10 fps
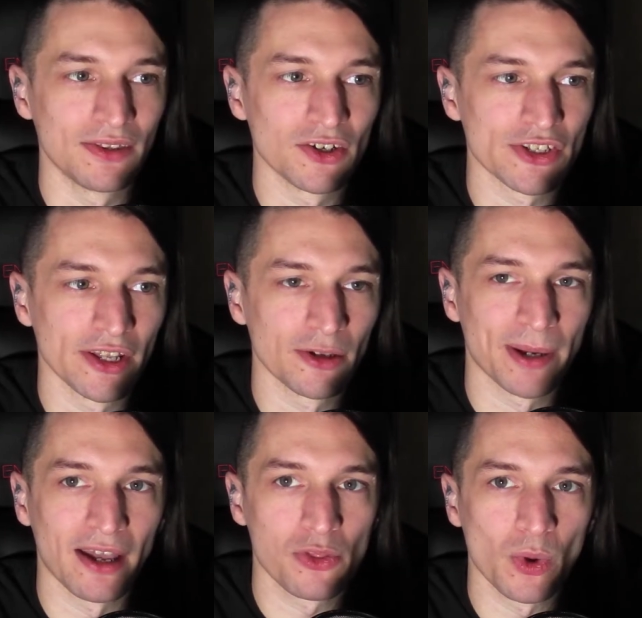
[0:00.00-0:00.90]
And there's another
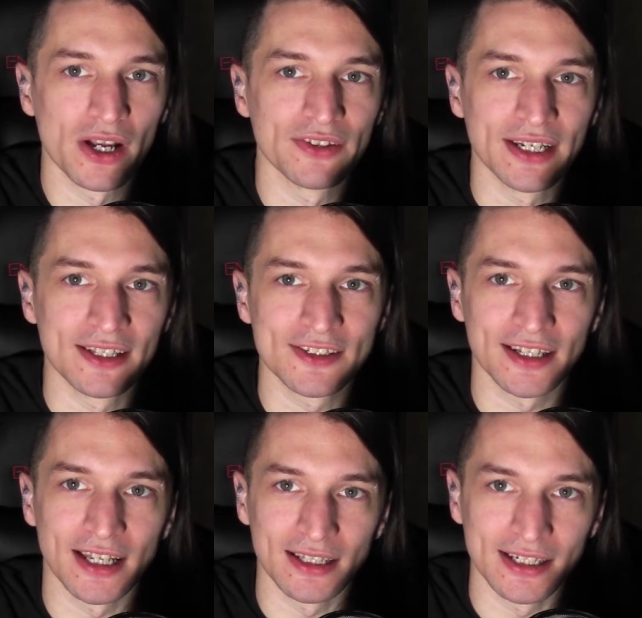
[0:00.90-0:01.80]
pathway on the
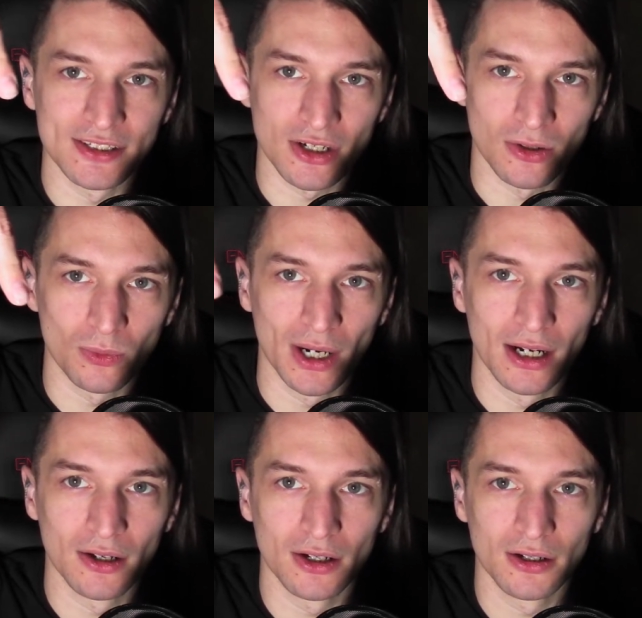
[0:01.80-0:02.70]
inside that leads
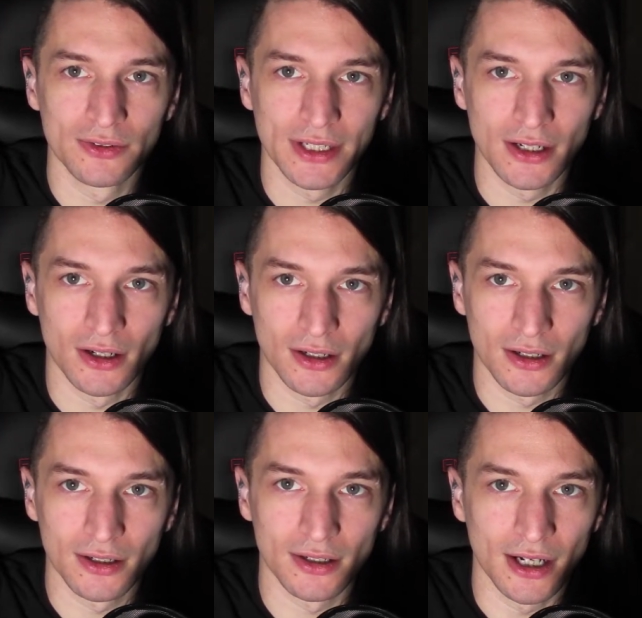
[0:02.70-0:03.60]
around the
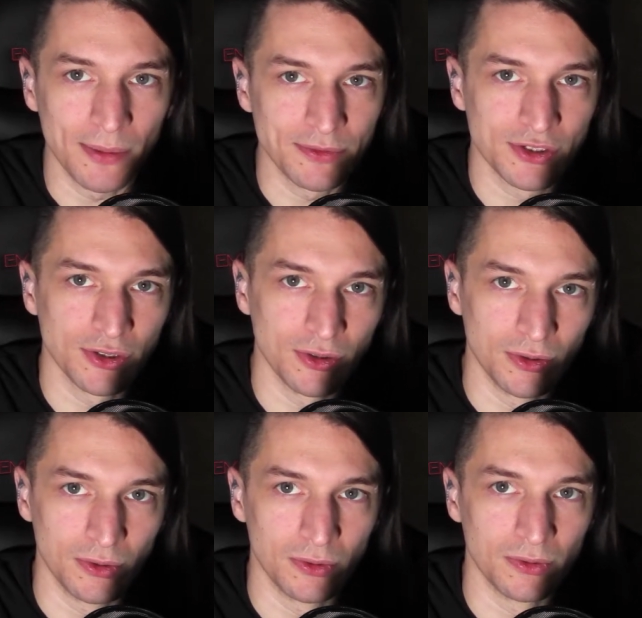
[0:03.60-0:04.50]
yard up
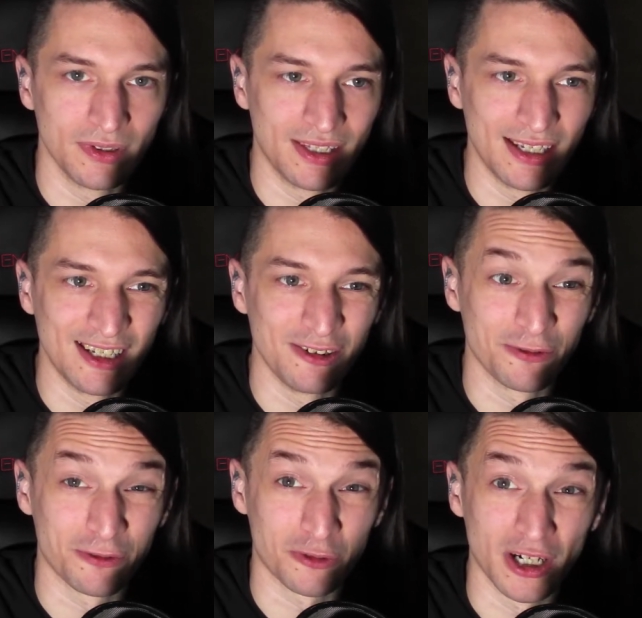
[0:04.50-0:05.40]
to the
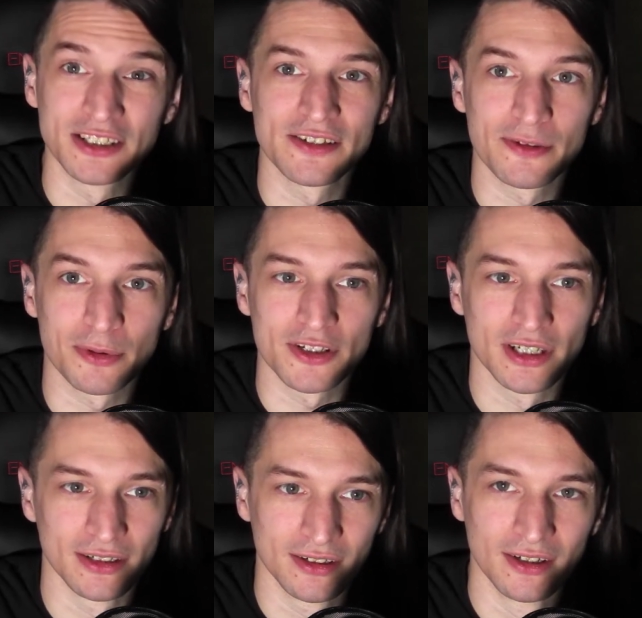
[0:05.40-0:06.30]
front of the
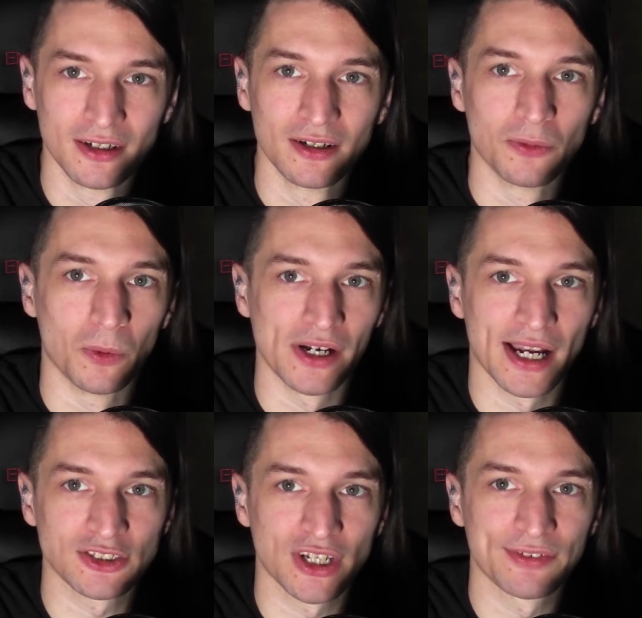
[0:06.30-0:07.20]
prison. where you
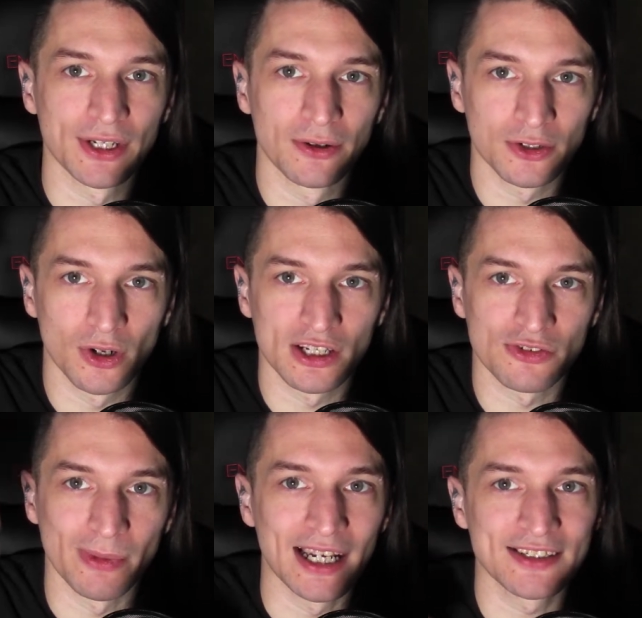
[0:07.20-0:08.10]
actually have to go to cross
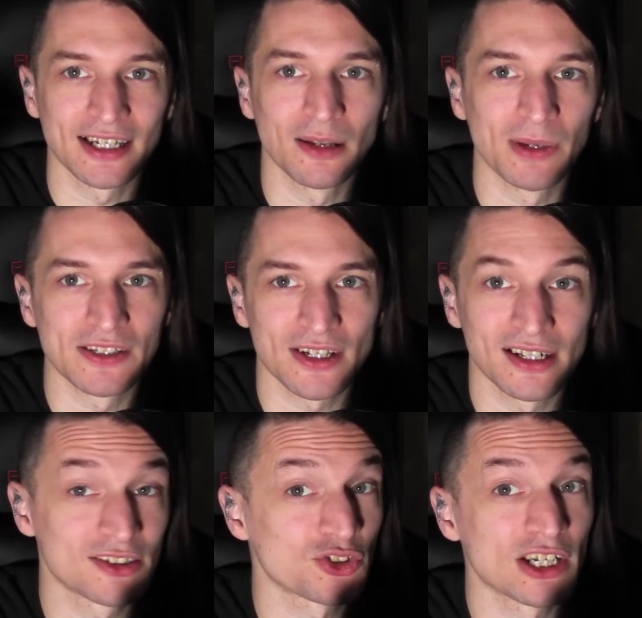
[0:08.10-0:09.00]
from A side to B side
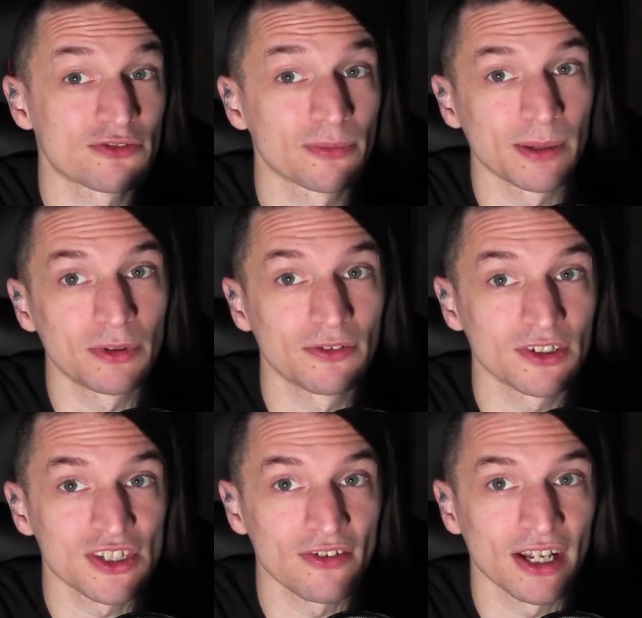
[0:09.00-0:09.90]
to transfer people over
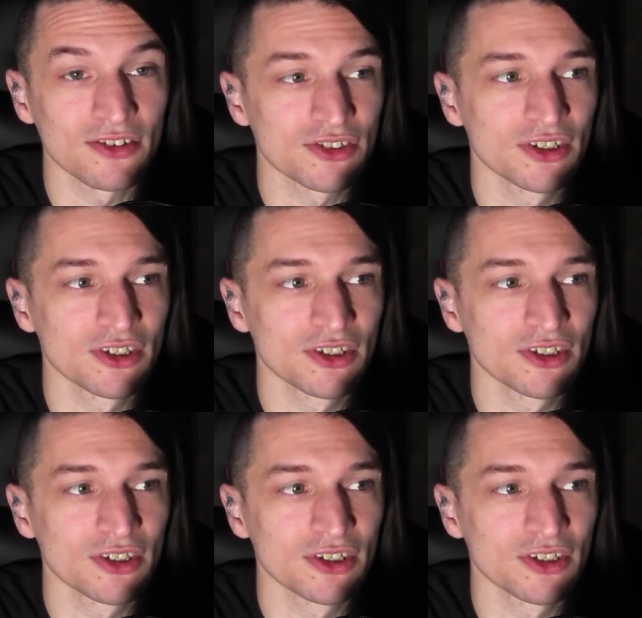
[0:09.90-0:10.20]
to 7 House.